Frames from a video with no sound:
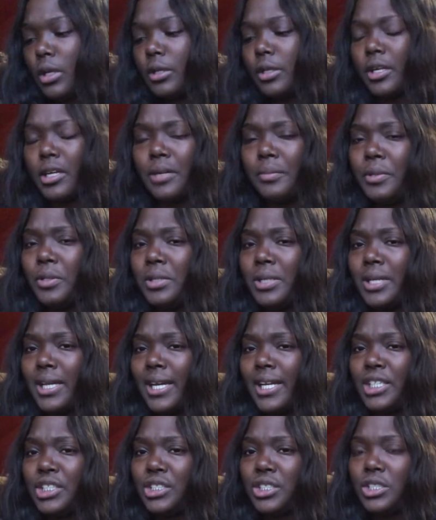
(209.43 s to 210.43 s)
The
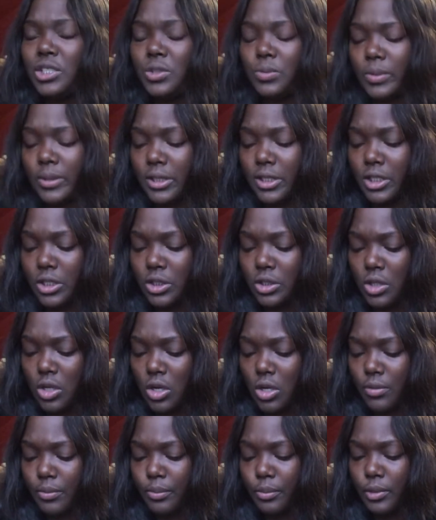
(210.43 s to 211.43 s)
communications with
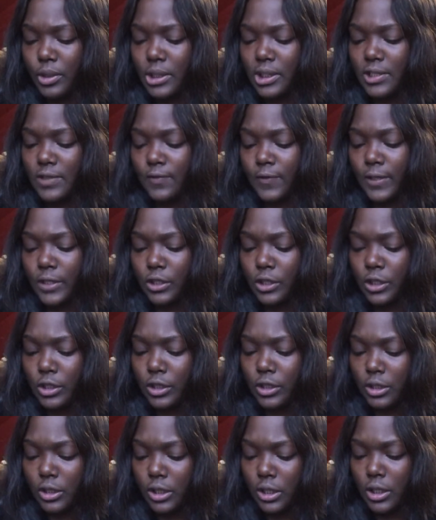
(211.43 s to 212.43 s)
this vendor,
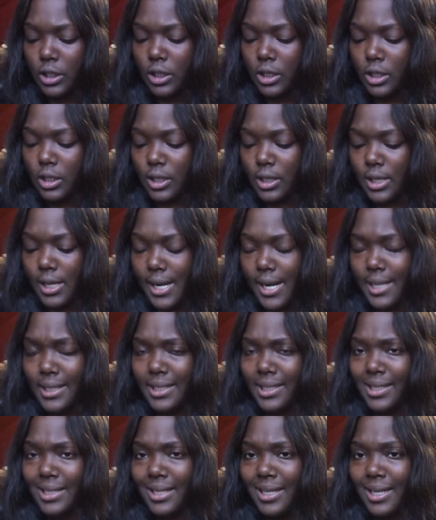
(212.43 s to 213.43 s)
I
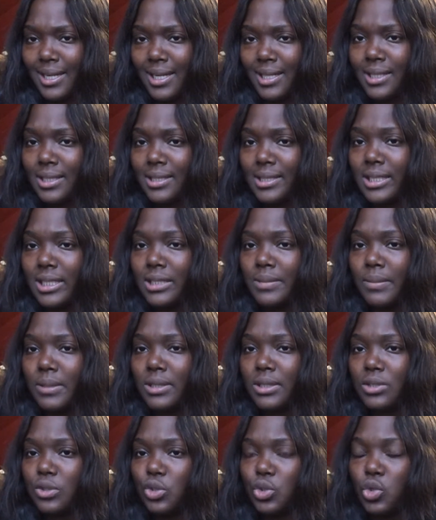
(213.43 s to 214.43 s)
didn't get any text
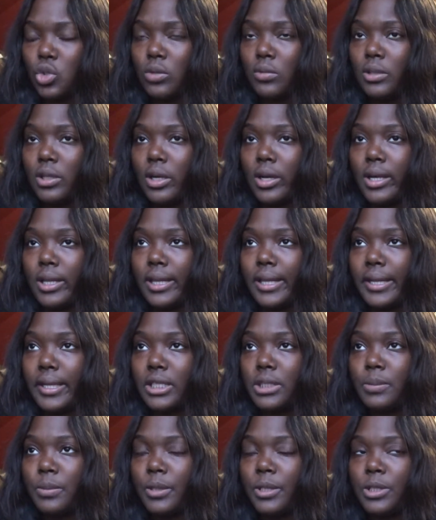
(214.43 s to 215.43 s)
messages. Normally on
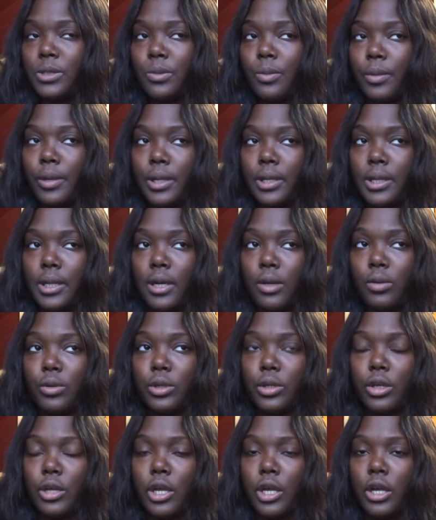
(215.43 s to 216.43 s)
AliExpress, when I
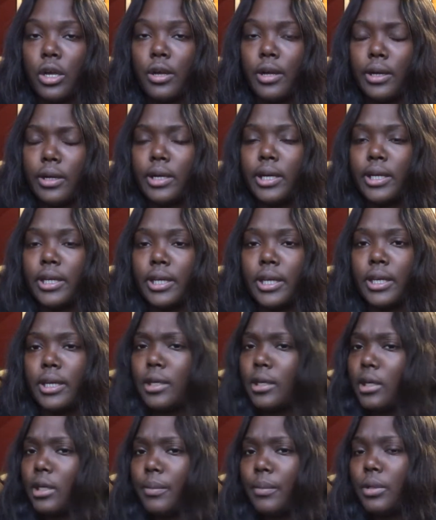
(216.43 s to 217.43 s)
order hair, I
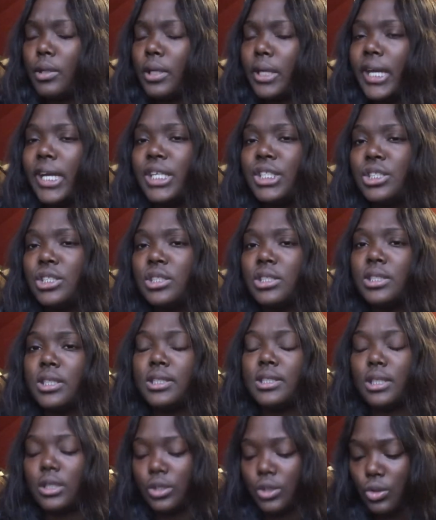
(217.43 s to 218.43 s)
get communications. They
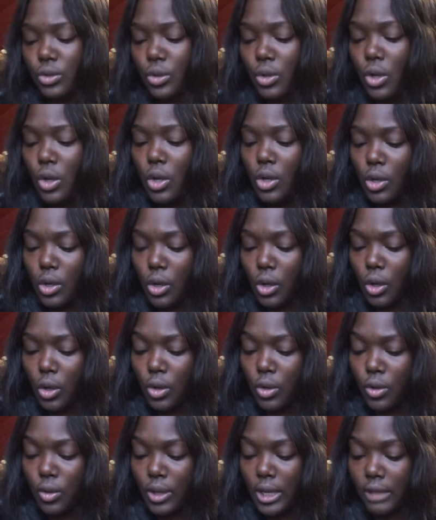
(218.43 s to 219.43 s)
tell you,
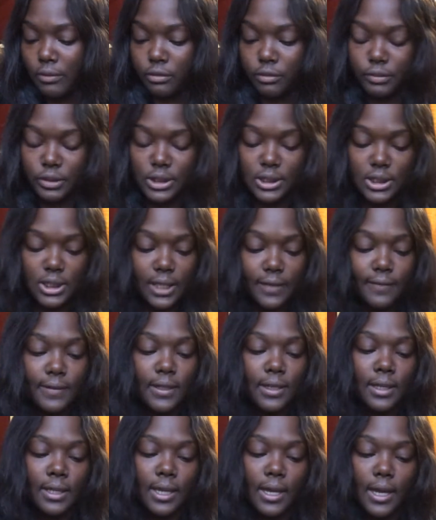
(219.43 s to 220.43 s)
oh, have you received
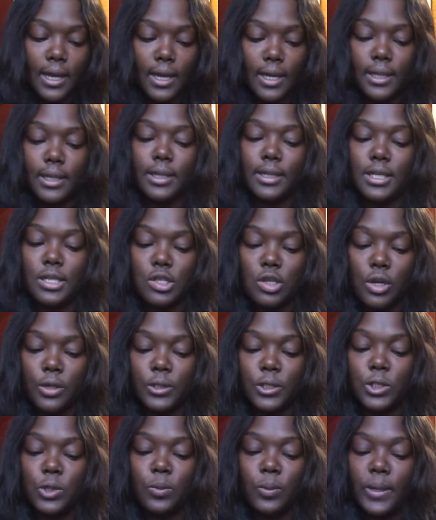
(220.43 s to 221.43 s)
it yet? It's
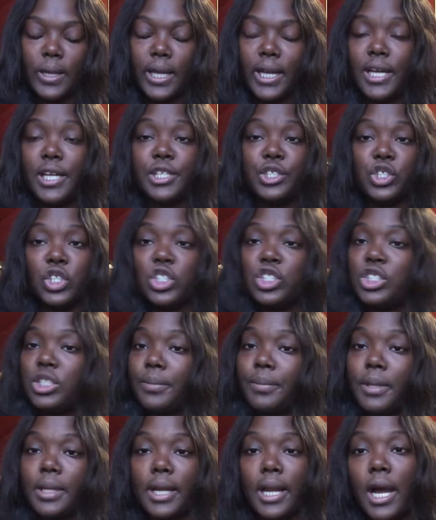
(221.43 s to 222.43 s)
on its way. I just
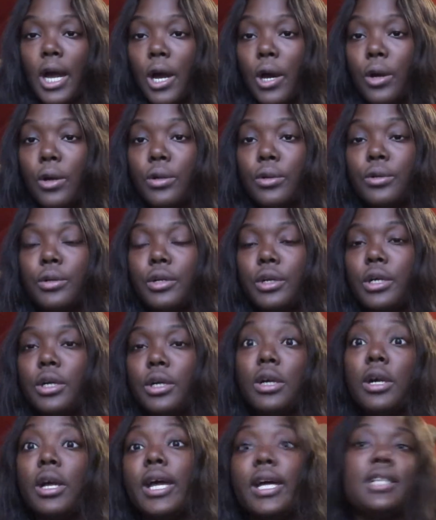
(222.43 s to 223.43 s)
shipped it out.
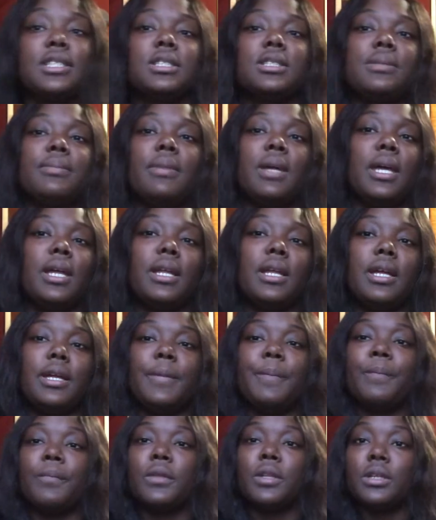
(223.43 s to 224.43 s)

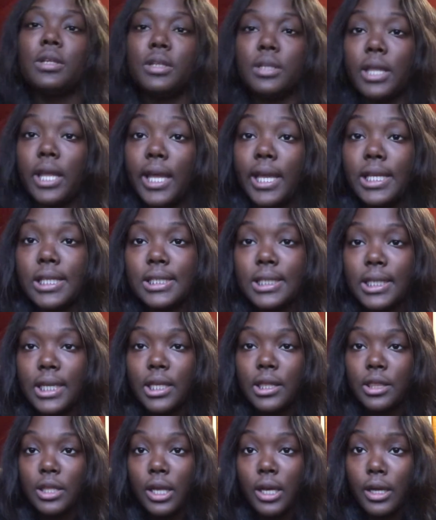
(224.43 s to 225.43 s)
Estimated day to
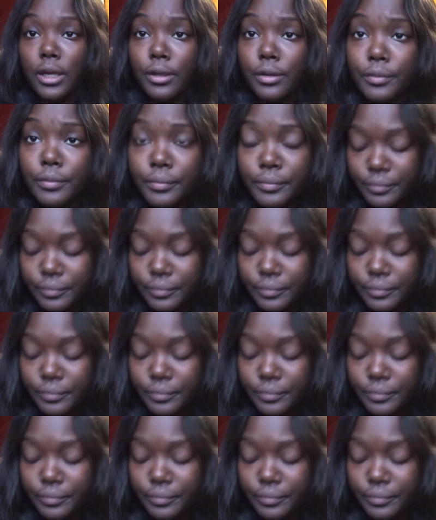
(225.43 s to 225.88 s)
get there.